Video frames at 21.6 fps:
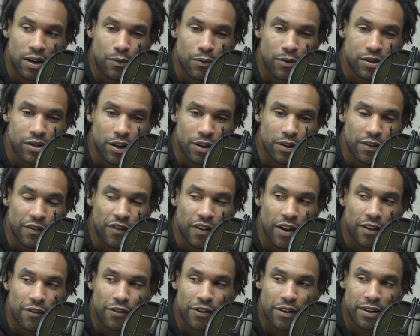return the
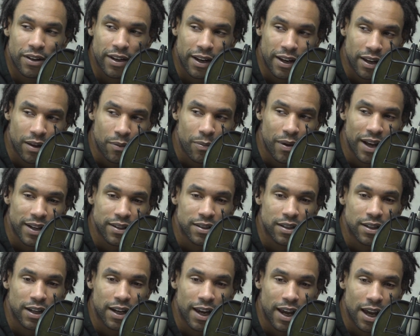favor and then get back
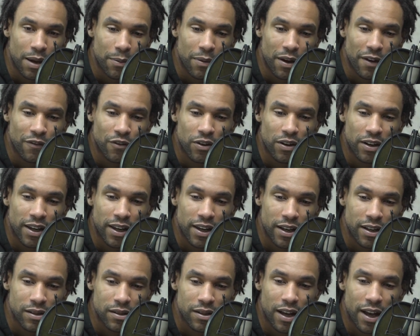to the game after the
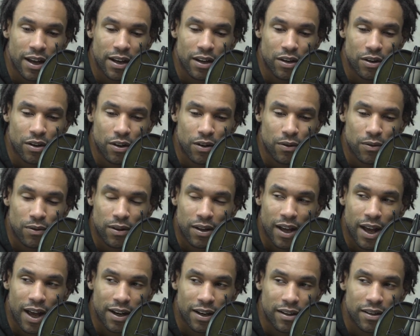kids got,
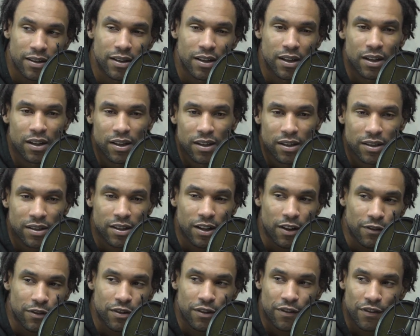kind of
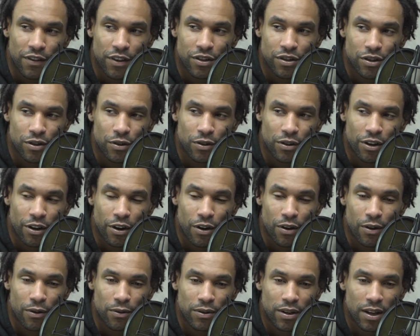self-sufficient on their
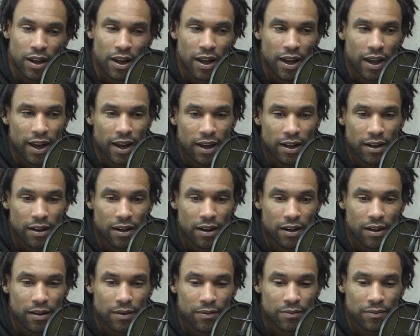own. And
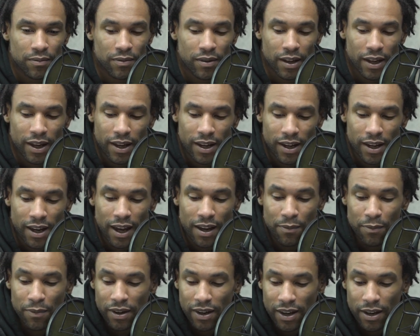
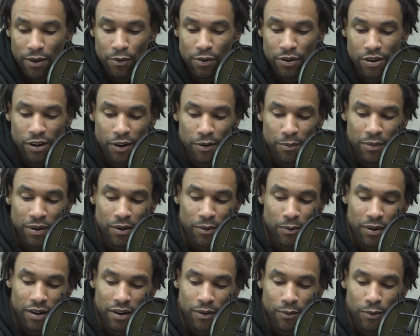he returned me
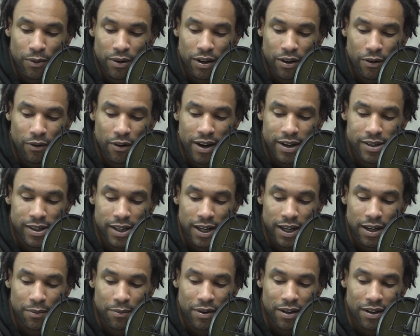with a great
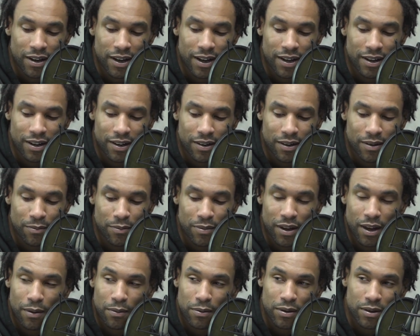team and
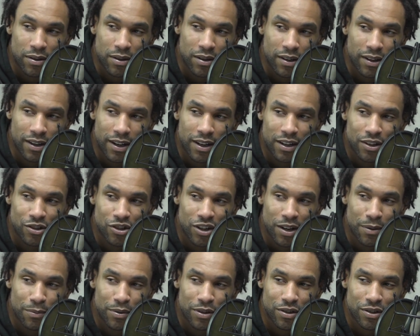be able to get a
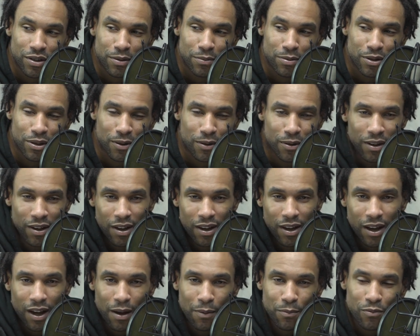championship. So
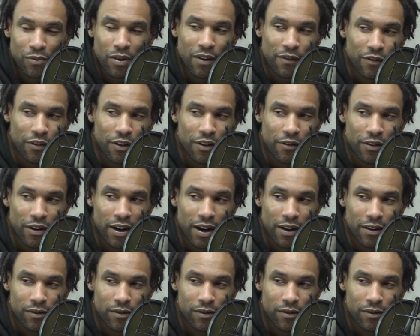I'm forever